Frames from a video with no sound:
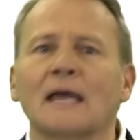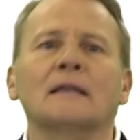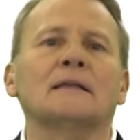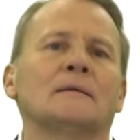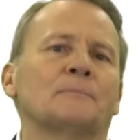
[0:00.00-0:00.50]

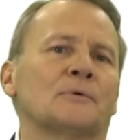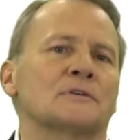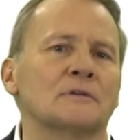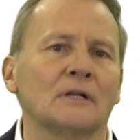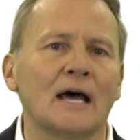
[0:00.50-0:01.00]
and in
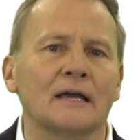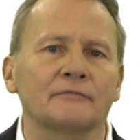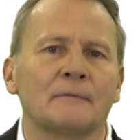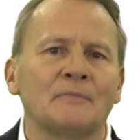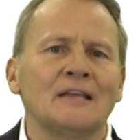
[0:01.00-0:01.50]
personal
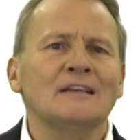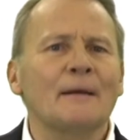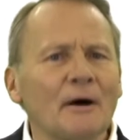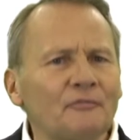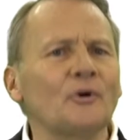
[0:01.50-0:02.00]
life?
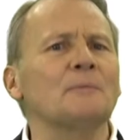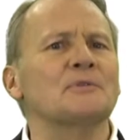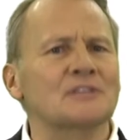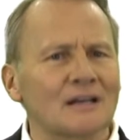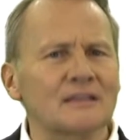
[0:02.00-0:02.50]
About
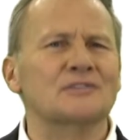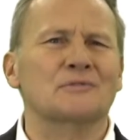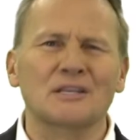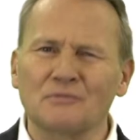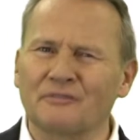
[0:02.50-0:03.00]
40% of the
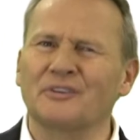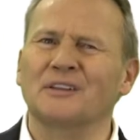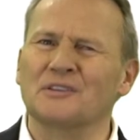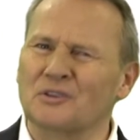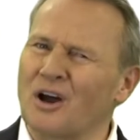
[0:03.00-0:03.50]
stress we
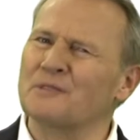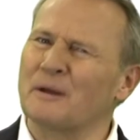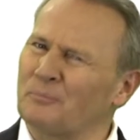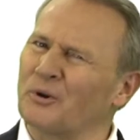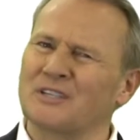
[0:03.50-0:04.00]
feel is caused
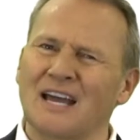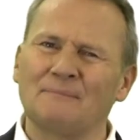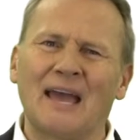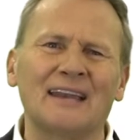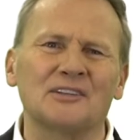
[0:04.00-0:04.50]
by poor
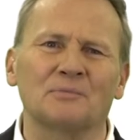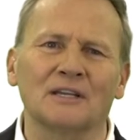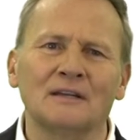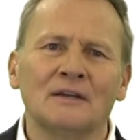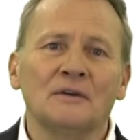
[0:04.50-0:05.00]
time
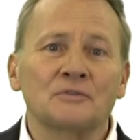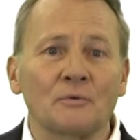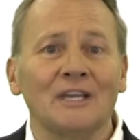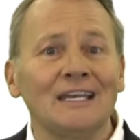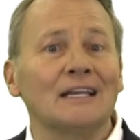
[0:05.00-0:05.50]
management.
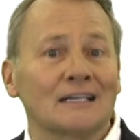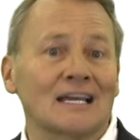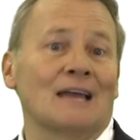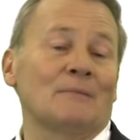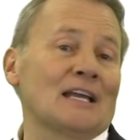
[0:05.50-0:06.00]
So we need a
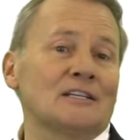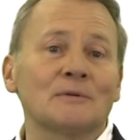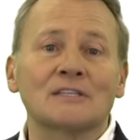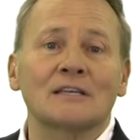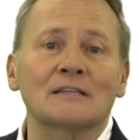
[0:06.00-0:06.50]
time
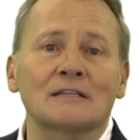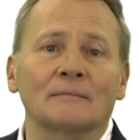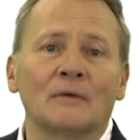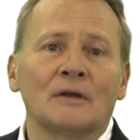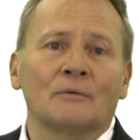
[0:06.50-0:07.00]
management
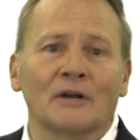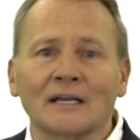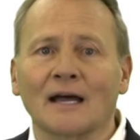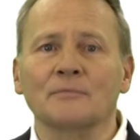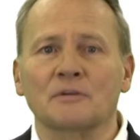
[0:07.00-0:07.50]
system. When
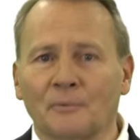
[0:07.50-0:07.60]
it comes to